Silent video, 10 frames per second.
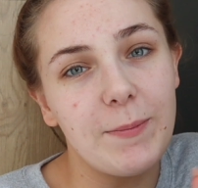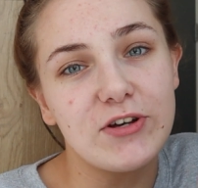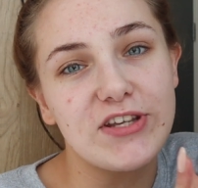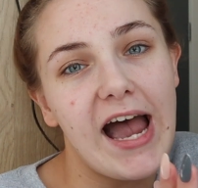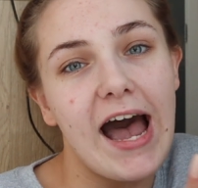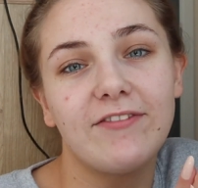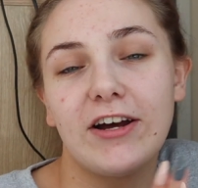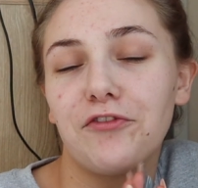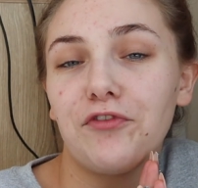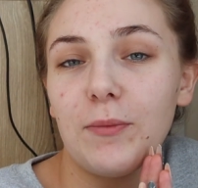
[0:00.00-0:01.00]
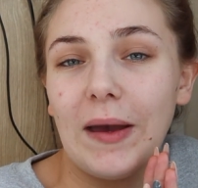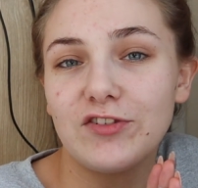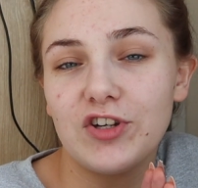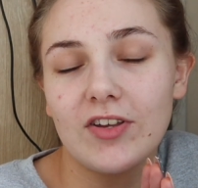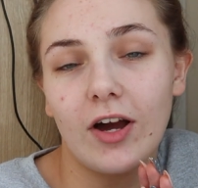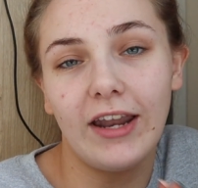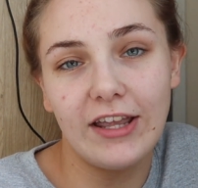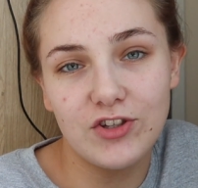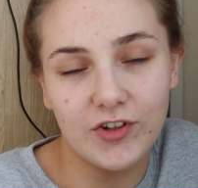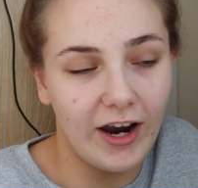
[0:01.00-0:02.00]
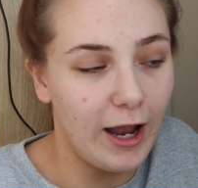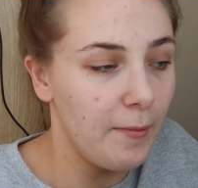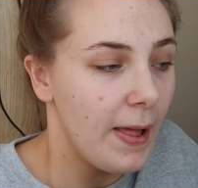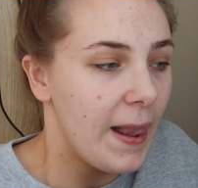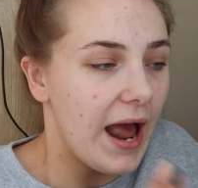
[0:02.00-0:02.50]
you, because I have had a few messages on Instagram.